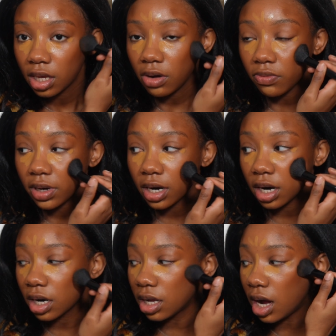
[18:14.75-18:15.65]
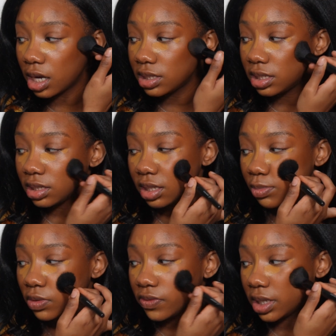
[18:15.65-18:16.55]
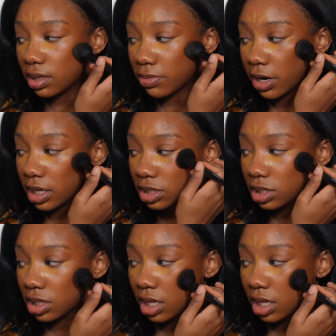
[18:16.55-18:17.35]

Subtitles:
We are constantly moving the brush.